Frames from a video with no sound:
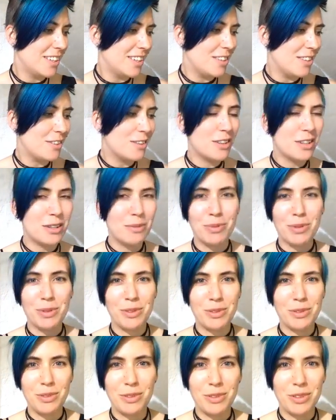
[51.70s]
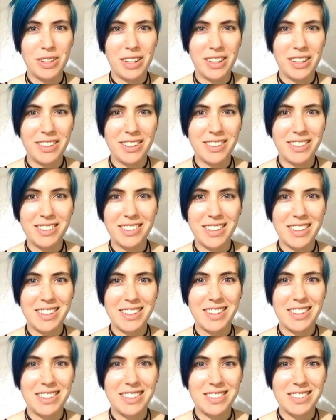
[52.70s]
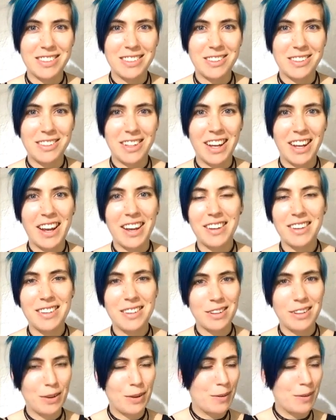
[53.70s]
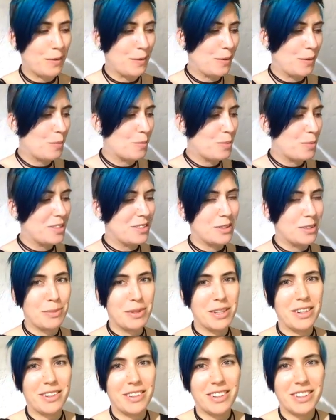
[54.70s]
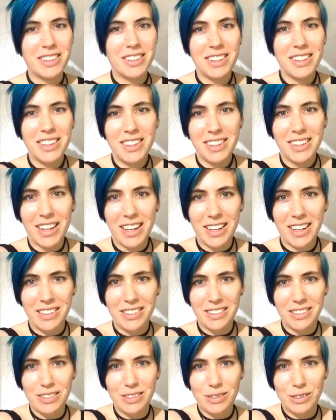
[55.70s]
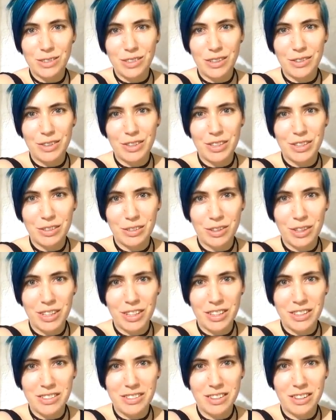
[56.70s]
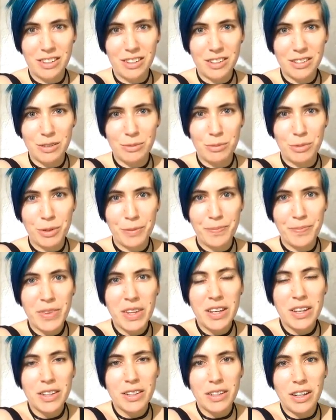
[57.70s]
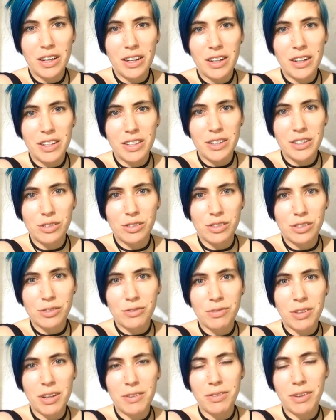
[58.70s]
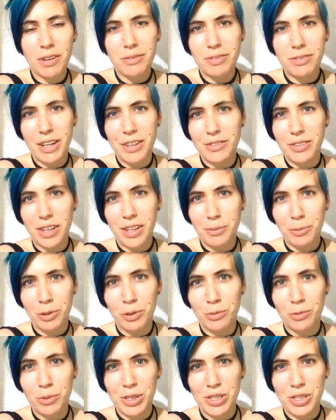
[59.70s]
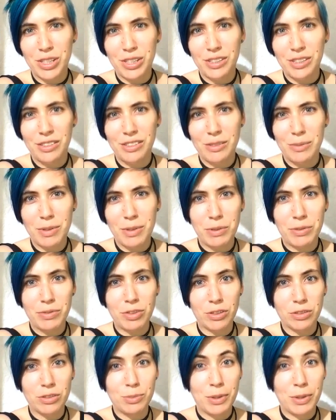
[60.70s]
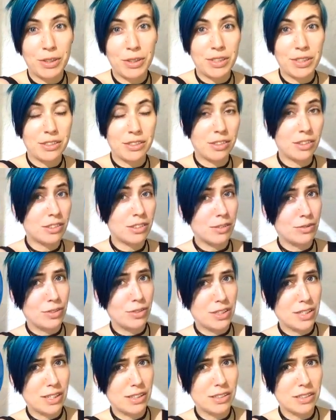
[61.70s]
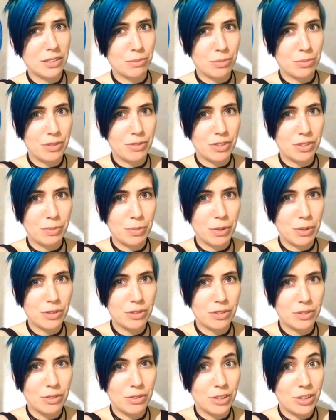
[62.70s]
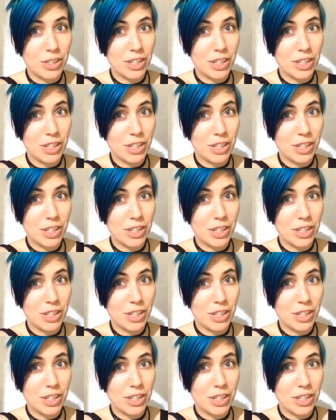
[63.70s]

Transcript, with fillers: nerdy pursuit uh, lately is to create your own PCB art and Gustavo has created this awesome one. Uh, it uses a 555 timer, which is something we've talked about in exhaustive detail in previous posts. You can